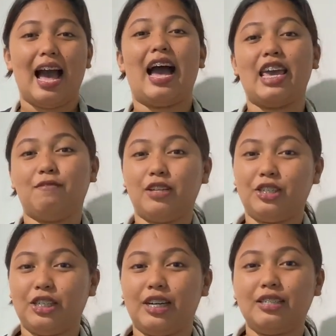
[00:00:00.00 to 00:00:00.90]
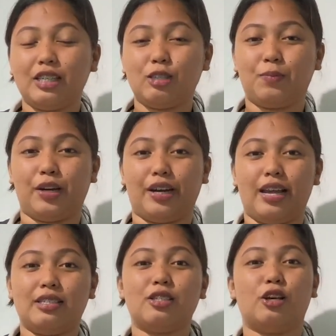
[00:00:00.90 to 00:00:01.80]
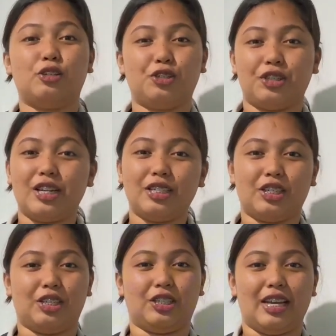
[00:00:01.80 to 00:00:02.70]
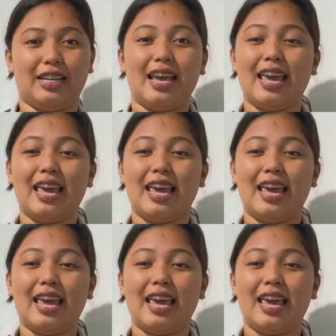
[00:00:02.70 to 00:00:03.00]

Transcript: I have a three years experience on tutoring children